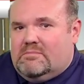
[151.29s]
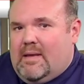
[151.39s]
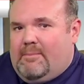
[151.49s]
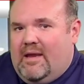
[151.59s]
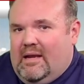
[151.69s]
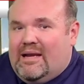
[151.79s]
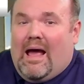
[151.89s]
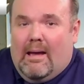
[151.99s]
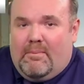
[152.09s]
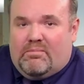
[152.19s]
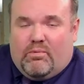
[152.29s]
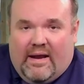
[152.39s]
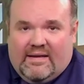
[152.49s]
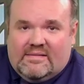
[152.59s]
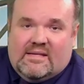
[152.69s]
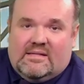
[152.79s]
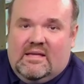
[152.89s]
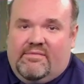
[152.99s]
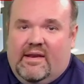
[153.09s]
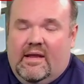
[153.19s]
maybe any type of practice
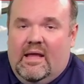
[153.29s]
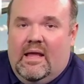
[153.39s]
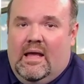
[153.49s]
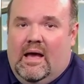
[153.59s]
activity